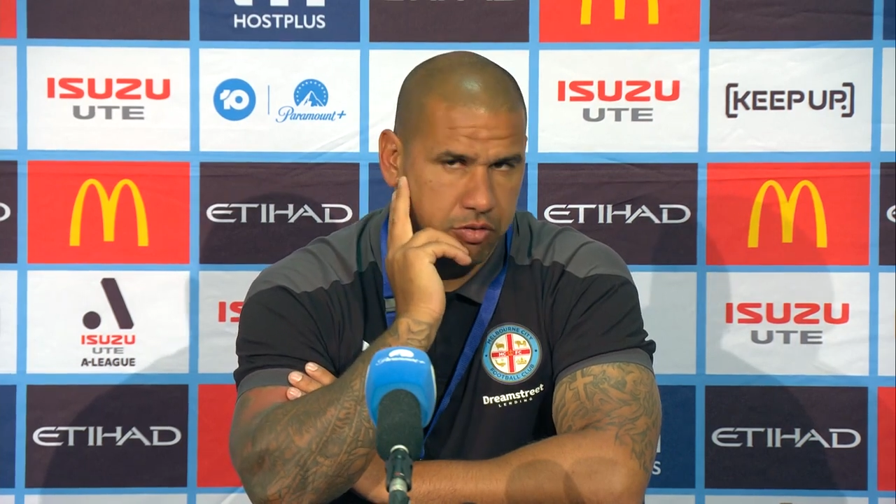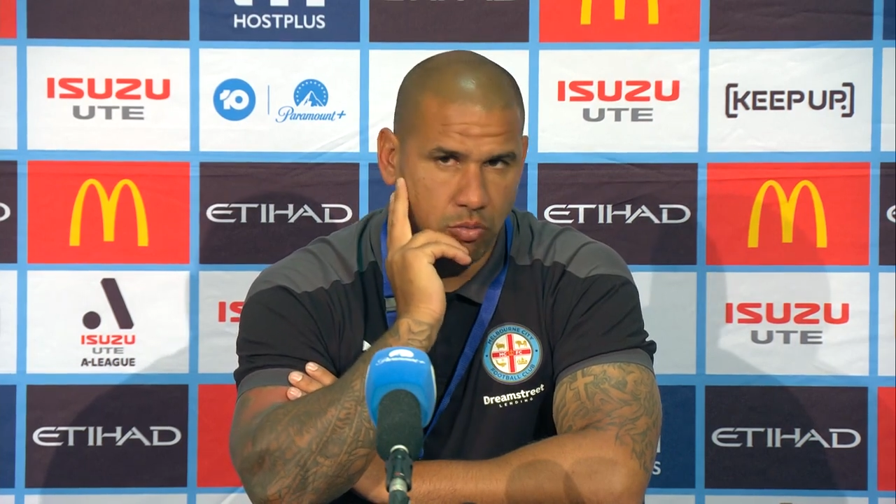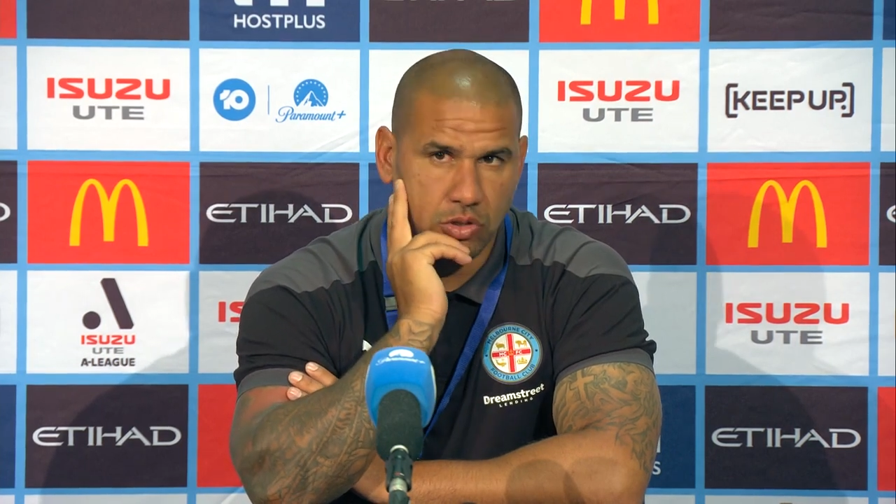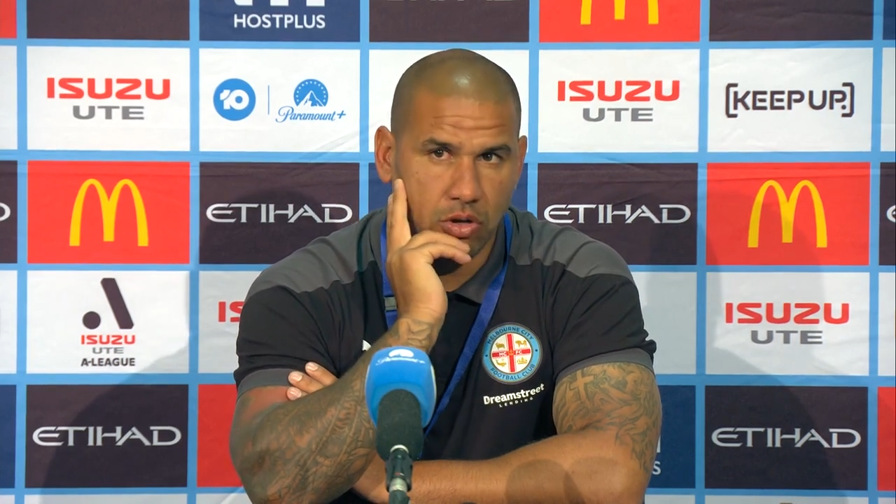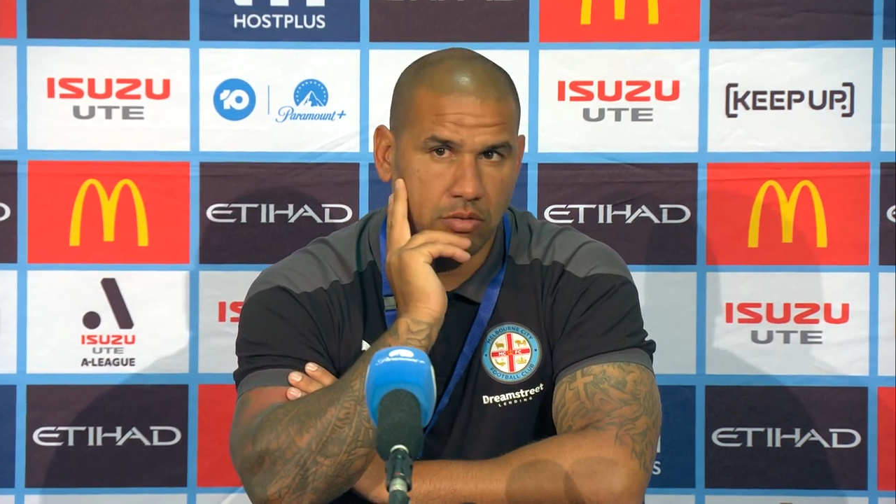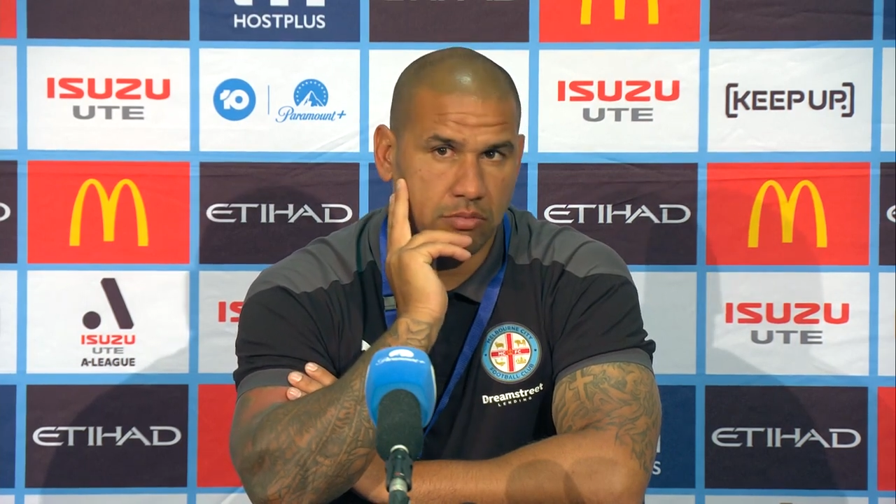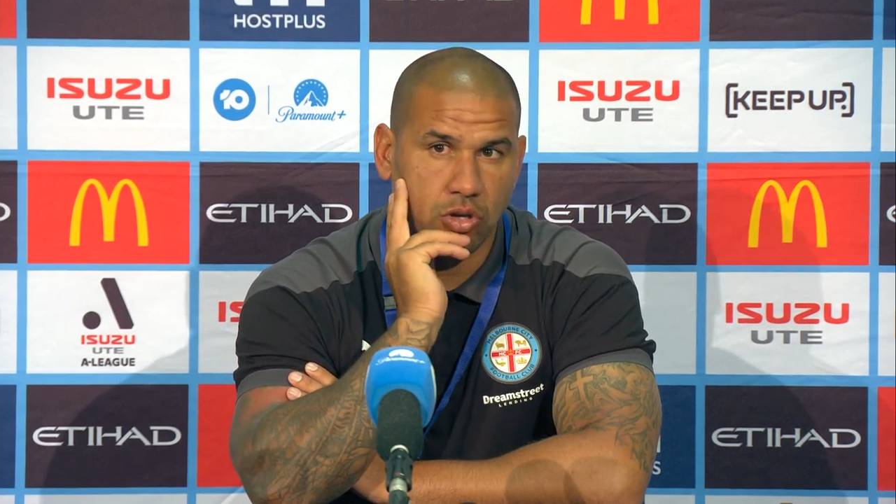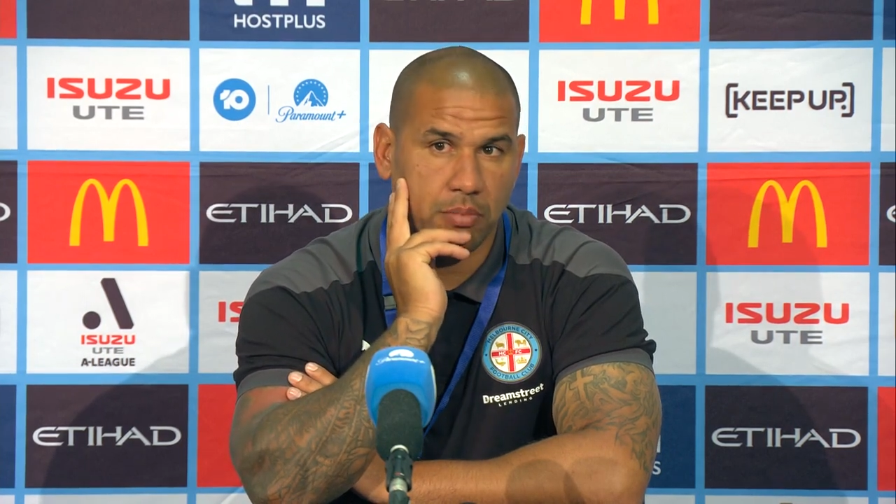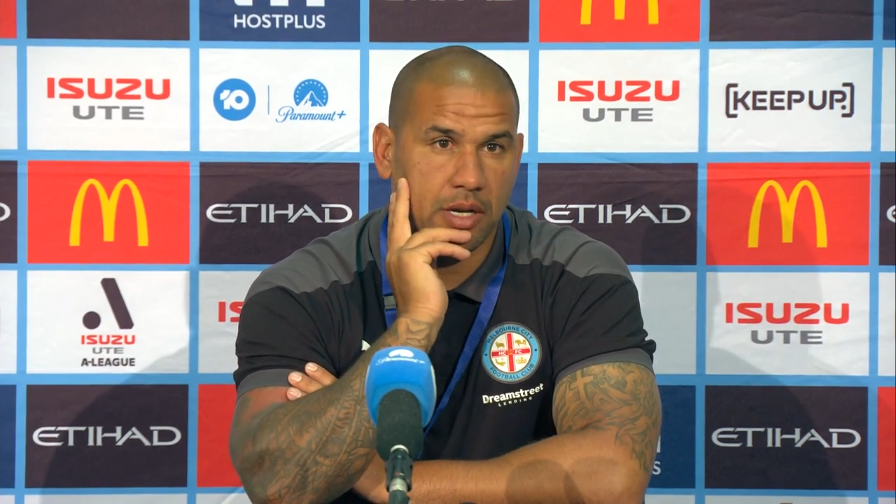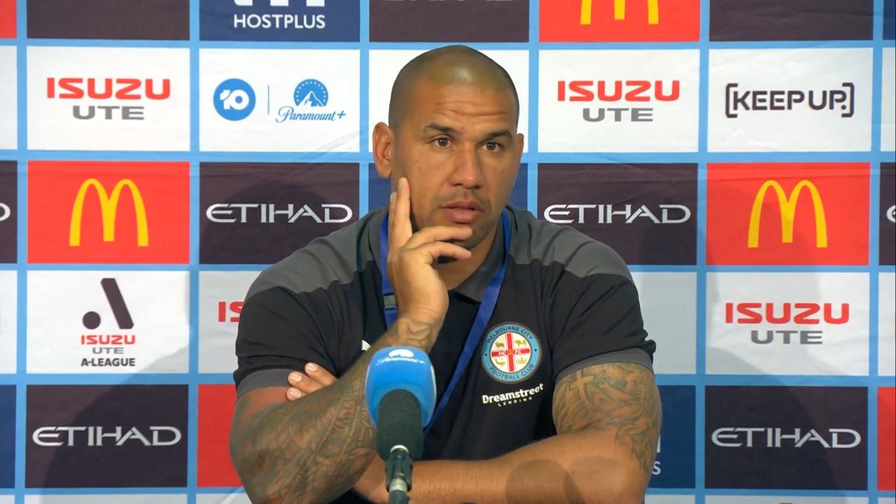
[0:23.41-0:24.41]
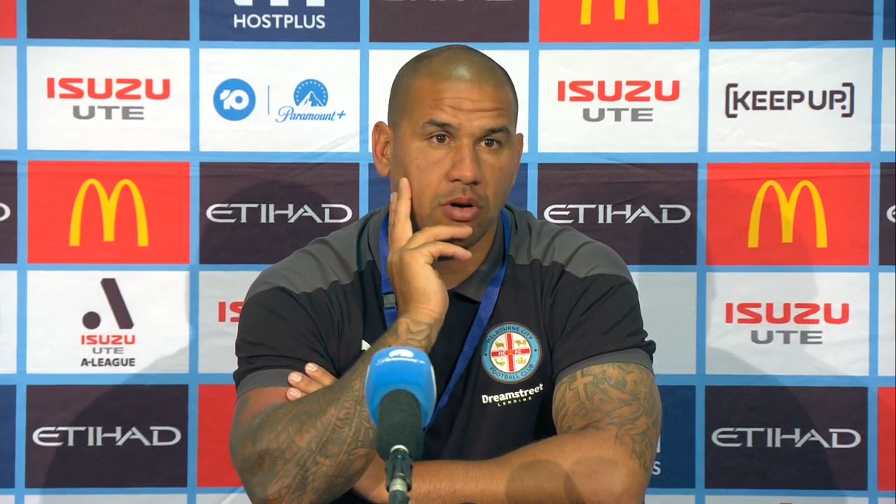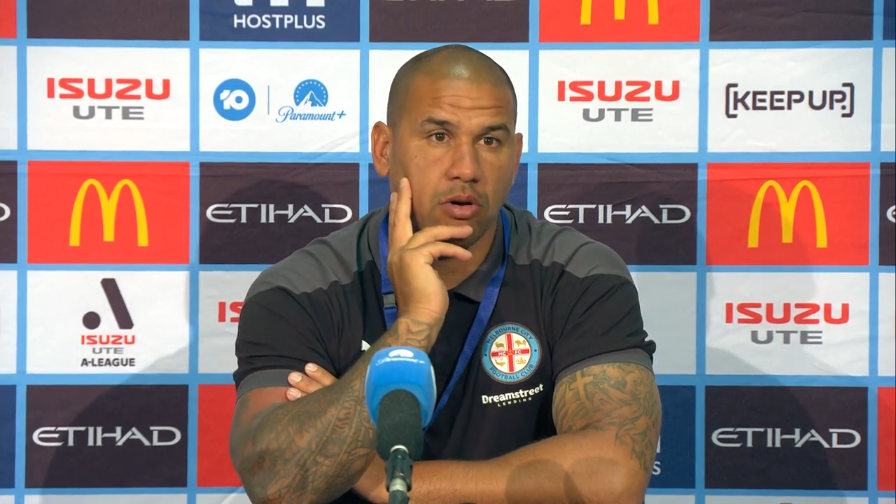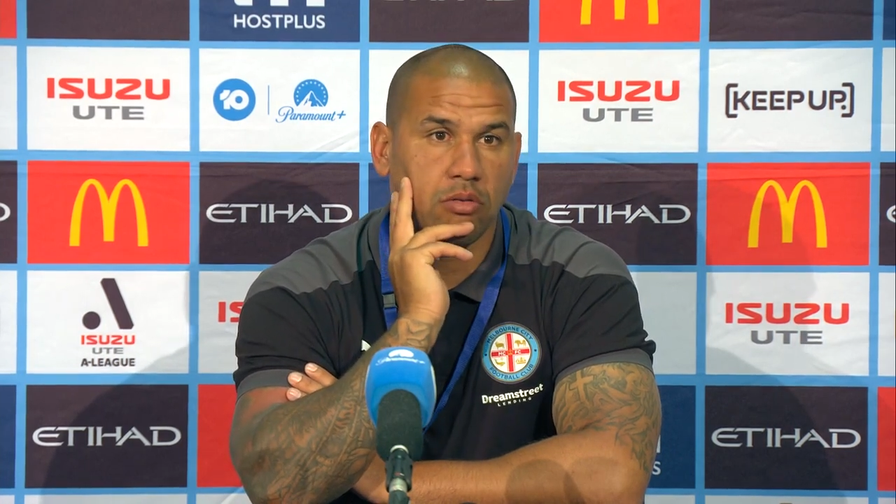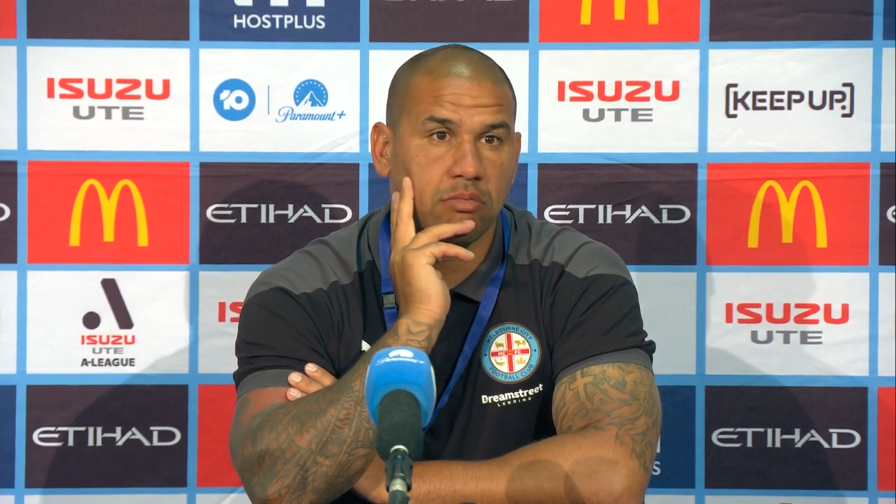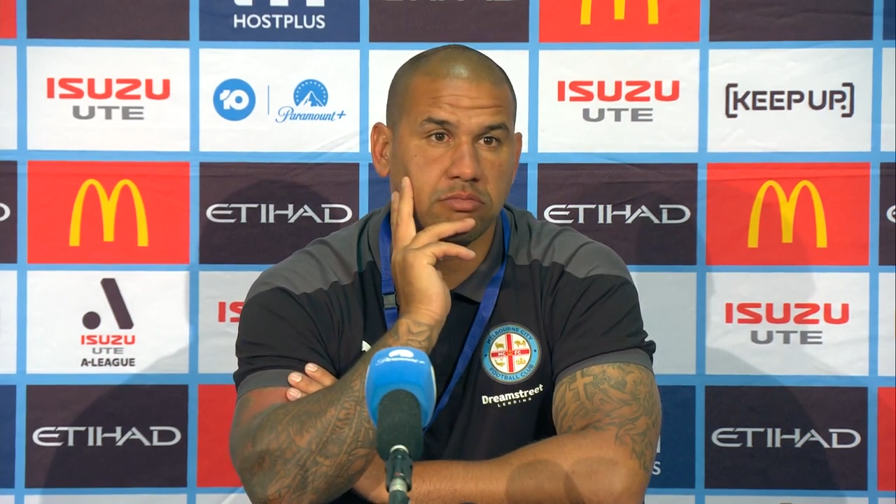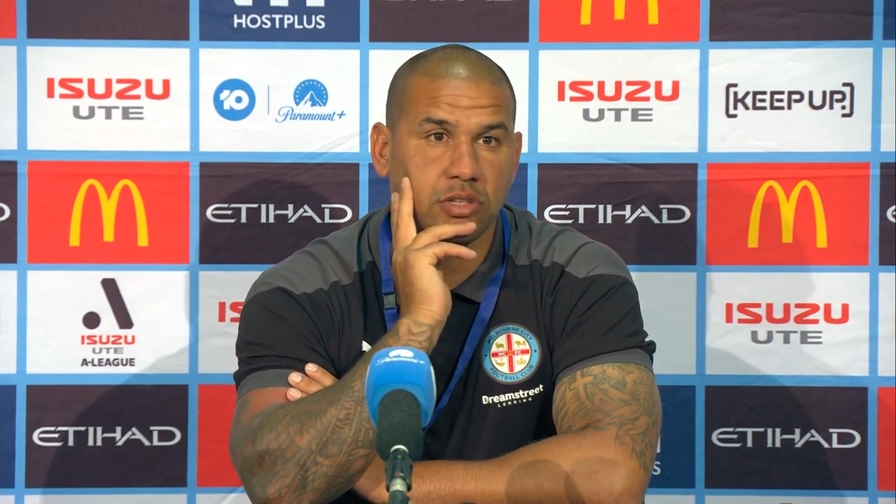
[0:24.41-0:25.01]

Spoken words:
thought we dominated the whole,